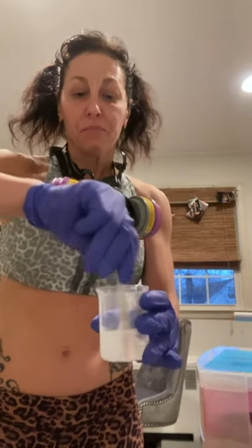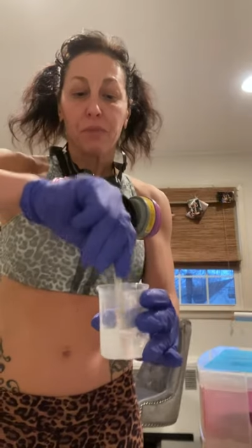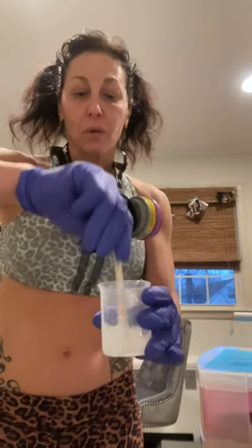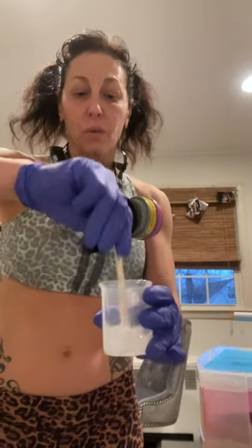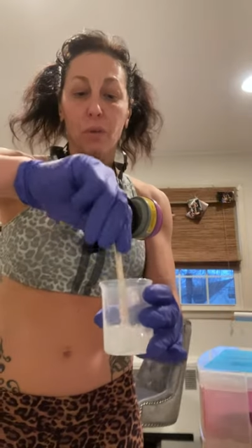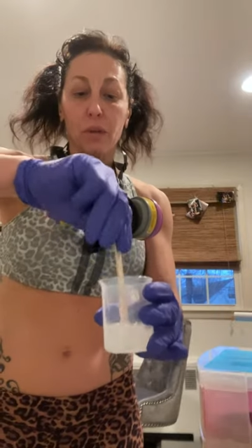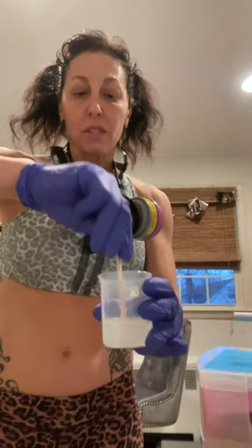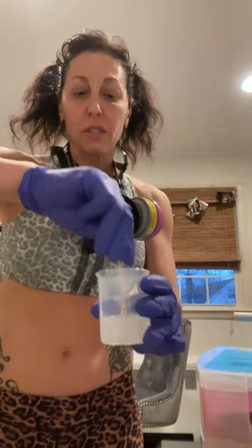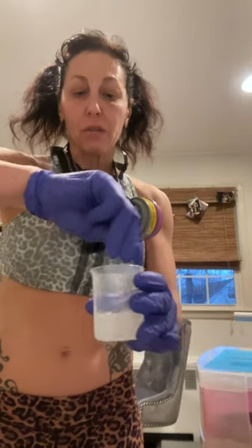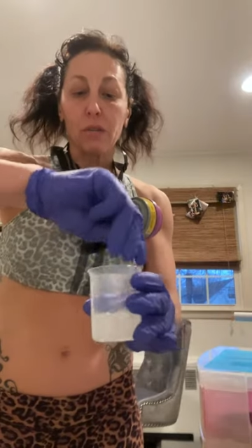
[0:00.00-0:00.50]

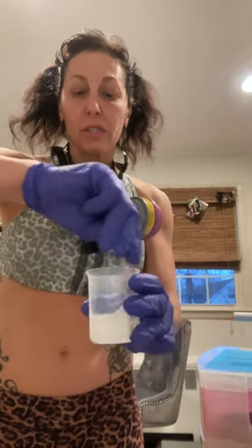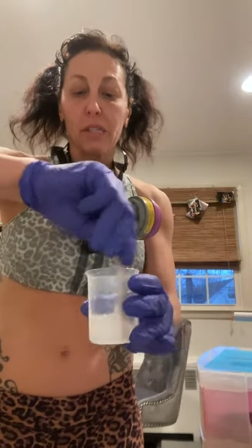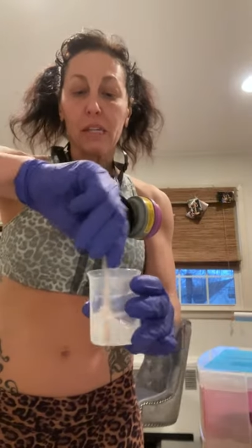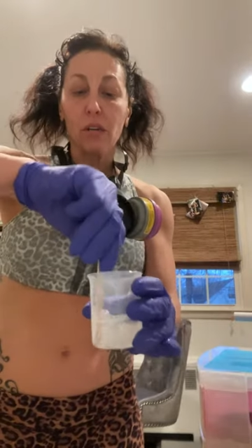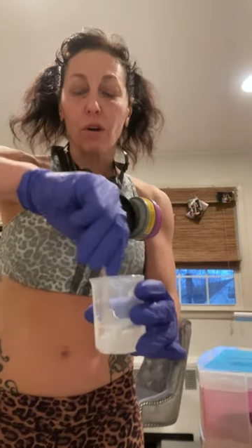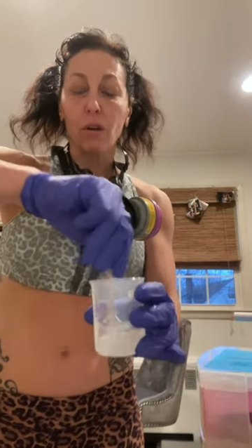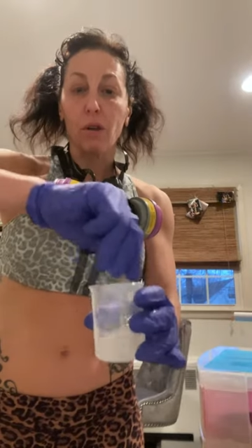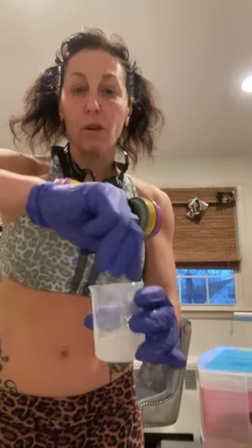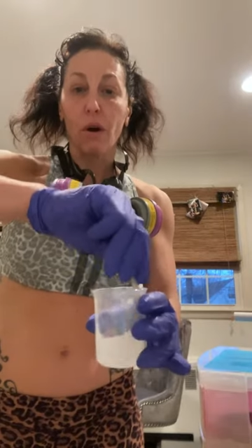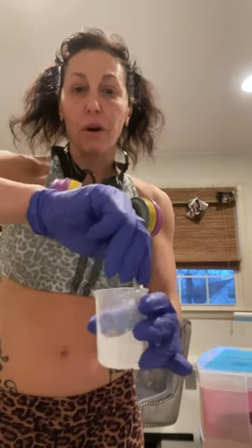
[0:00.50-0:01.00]
Once you see
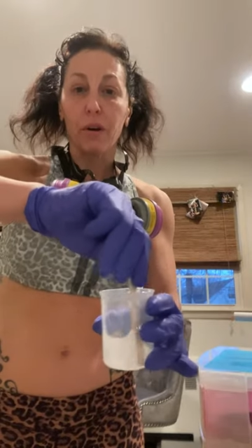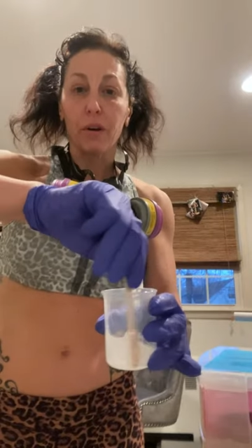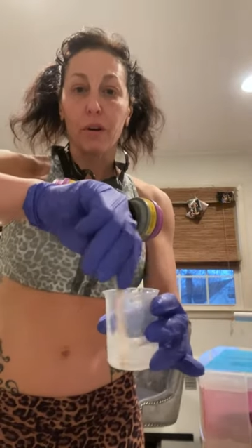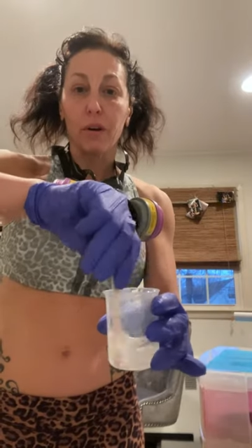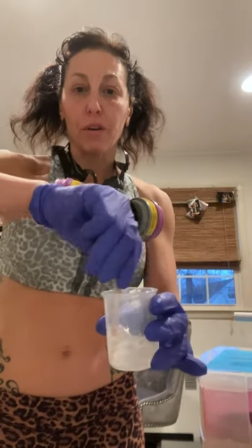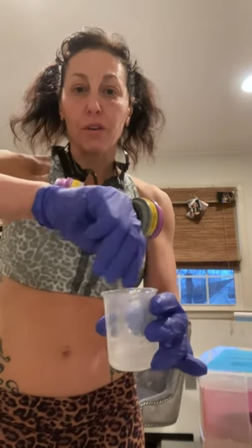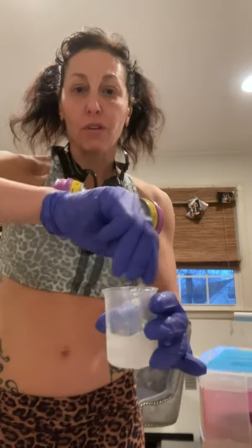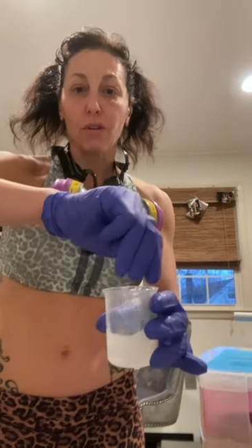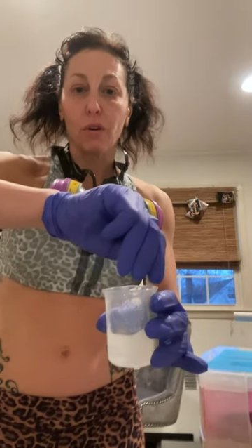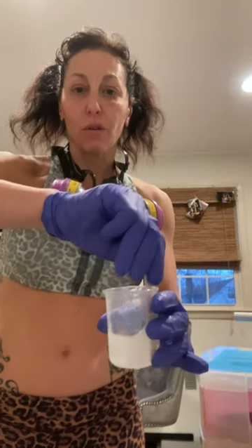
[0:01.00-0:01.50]
no
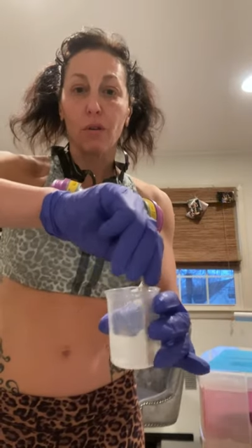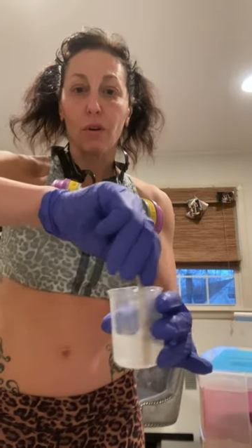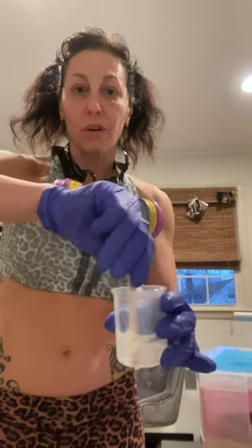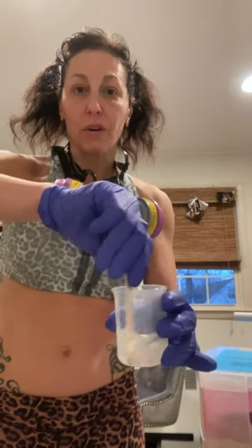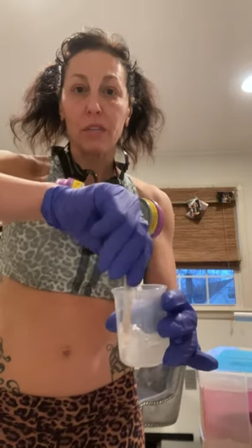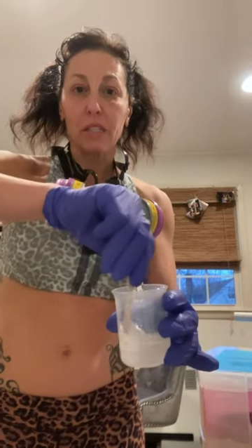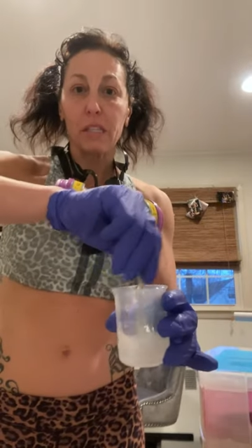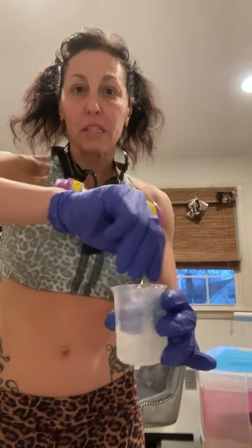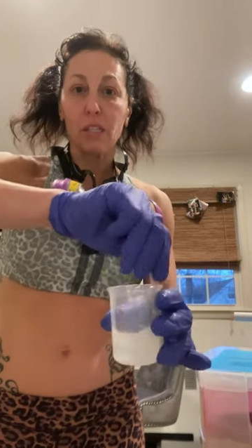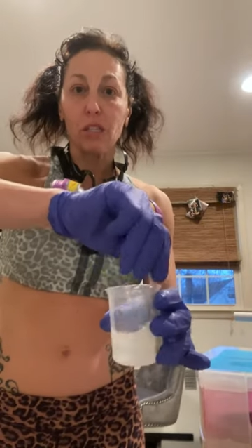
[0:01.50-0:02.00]
longer, you no longer
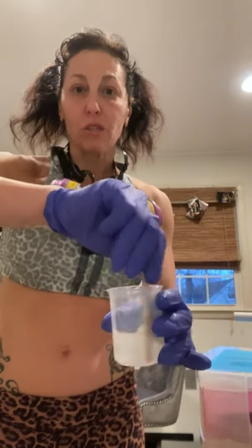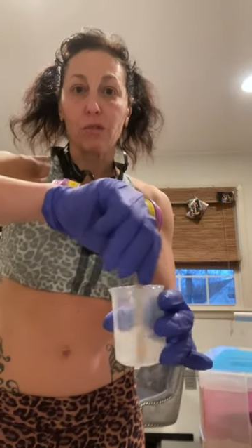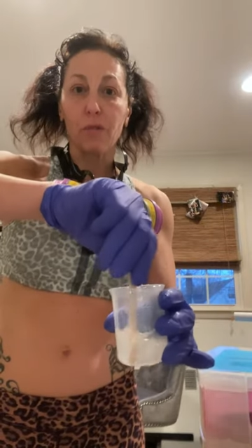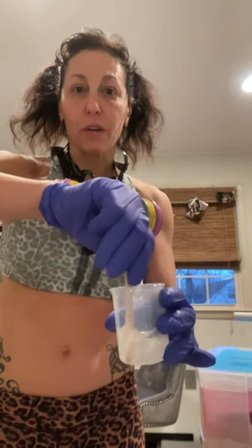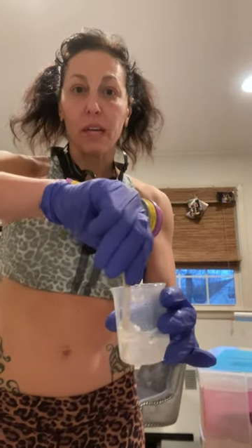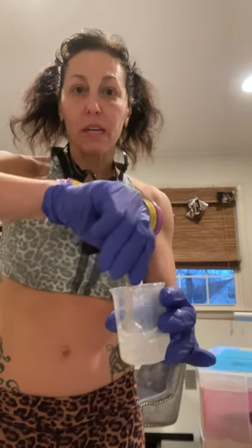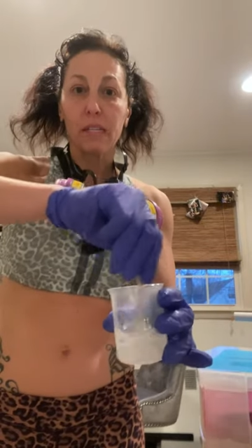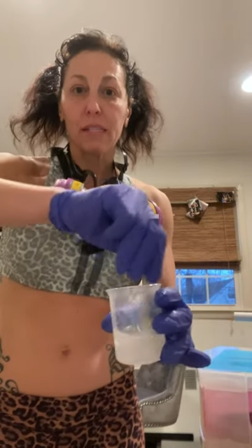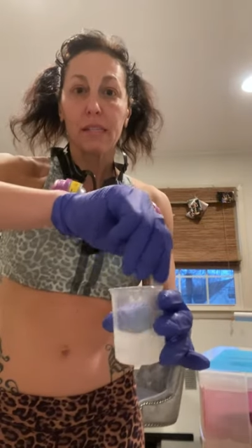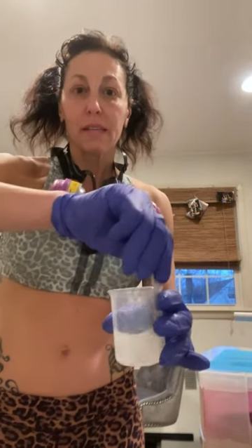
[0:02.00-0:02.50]
see
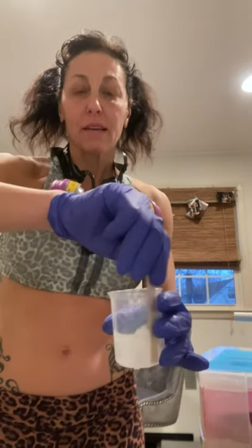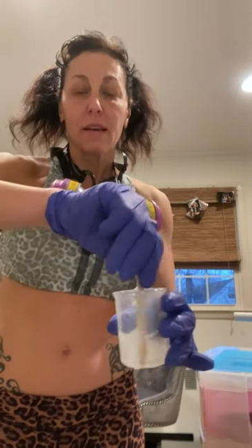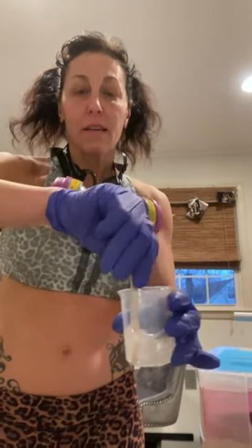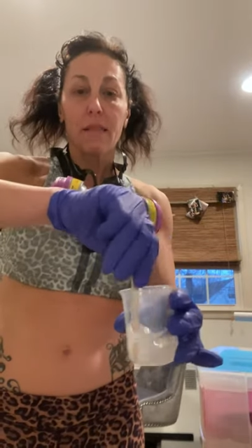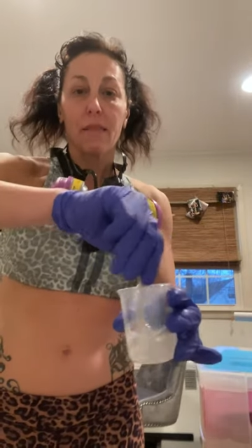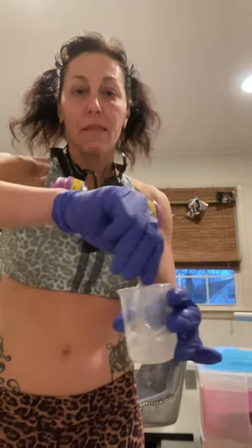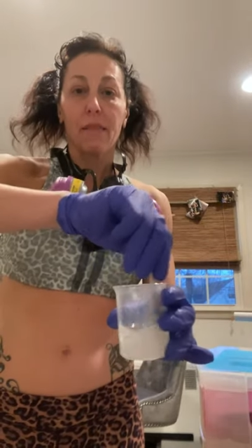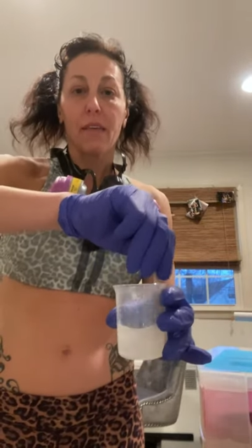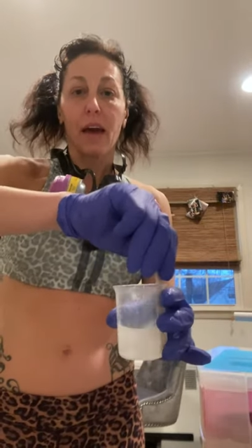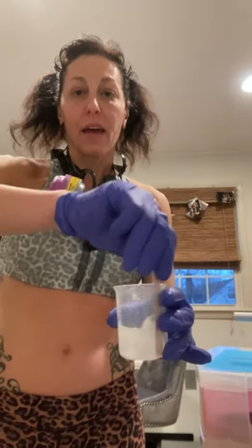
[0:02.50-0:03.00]
streaks,
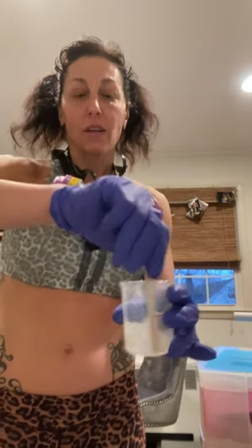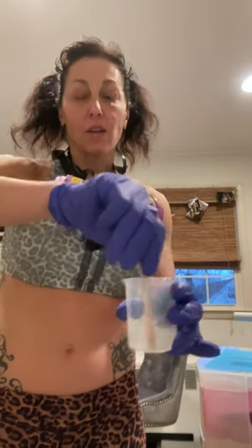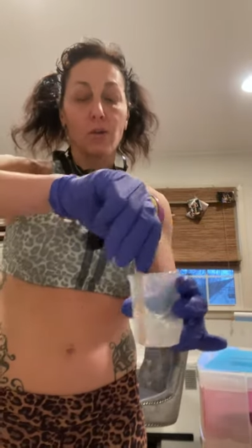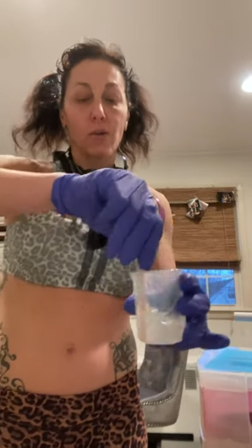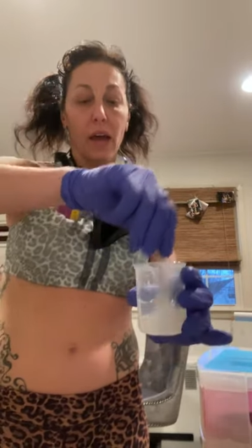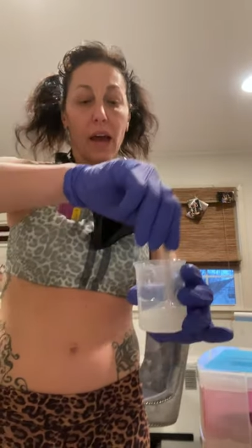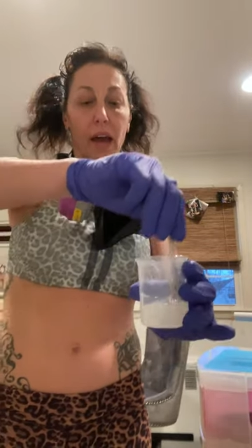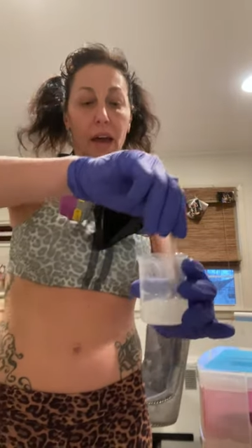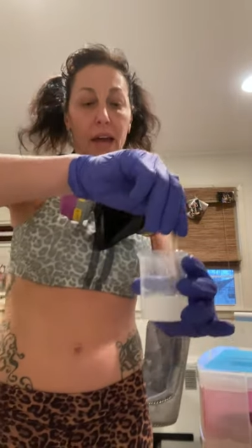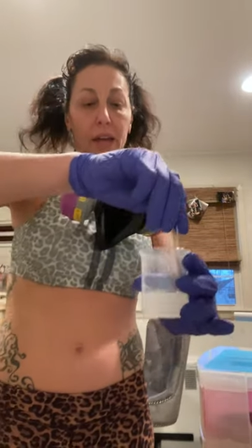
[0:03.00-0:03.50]
then you
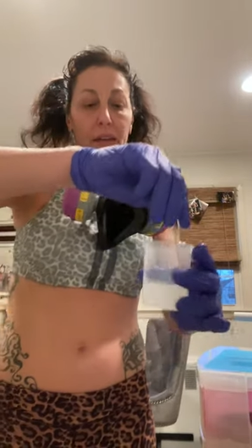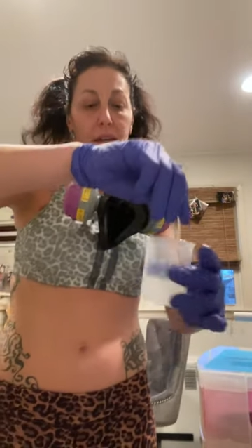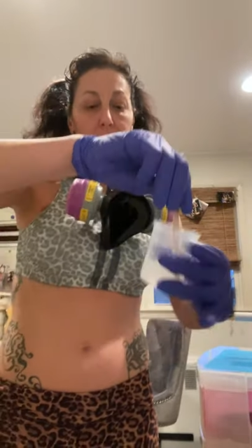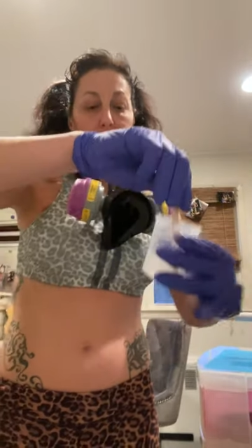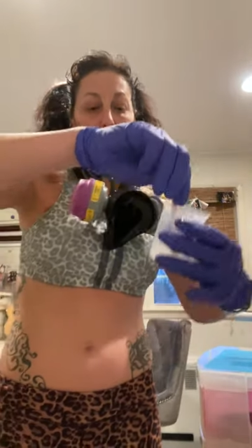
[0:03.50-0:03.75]
can